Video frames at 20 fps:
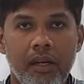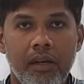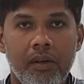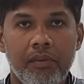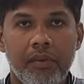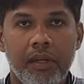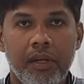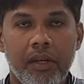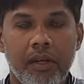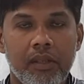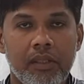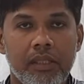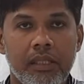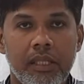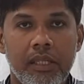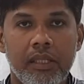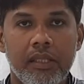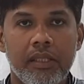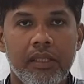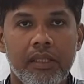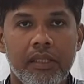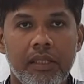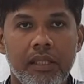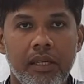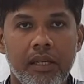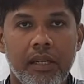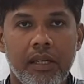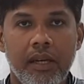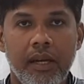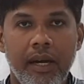We cannot say this
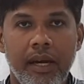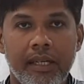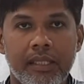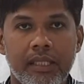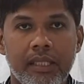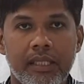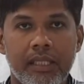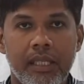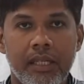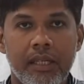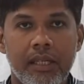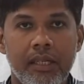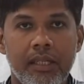an accessory,